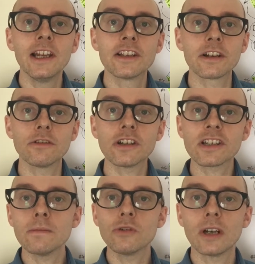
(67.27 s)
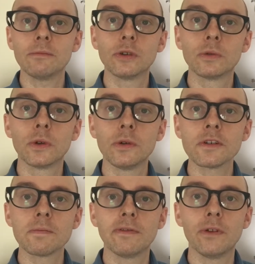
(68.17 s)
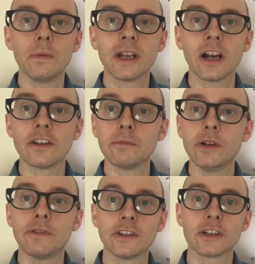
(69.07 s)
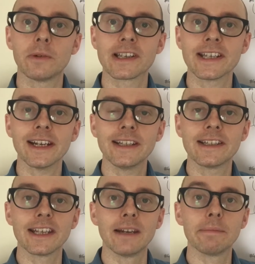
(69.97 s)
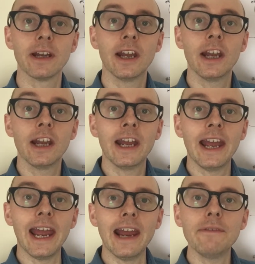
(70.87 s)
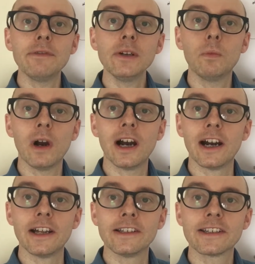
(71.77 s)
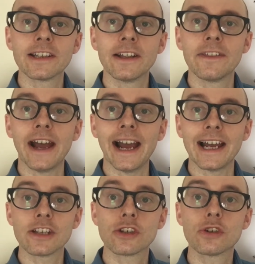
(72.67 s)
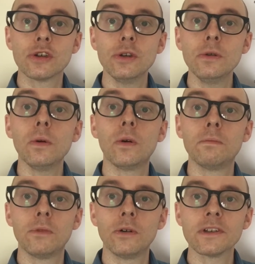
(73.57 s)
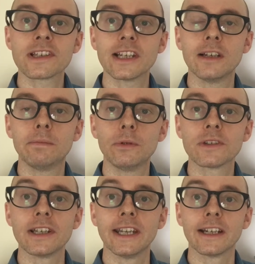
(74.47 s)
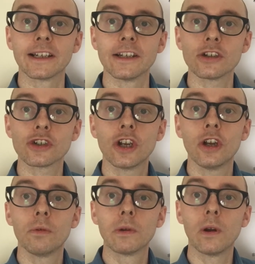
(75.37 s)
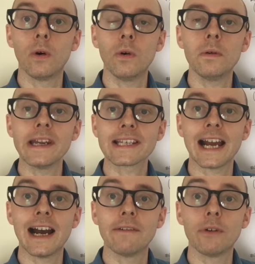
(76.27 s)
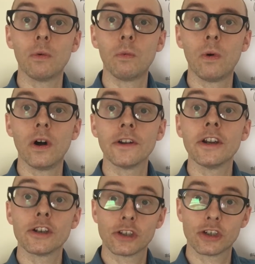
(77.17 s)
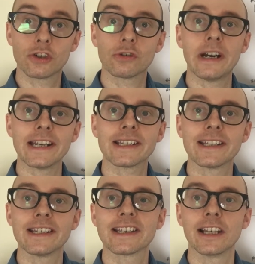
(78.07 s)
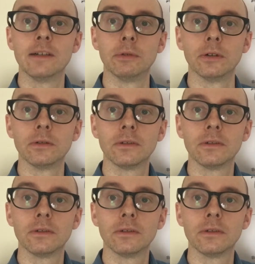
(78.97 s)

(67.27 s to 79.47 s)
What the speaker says: So just some general rules before we kind of move on to our second tip. Every word that has 2 or more syllables in English will always have one stressed syllable.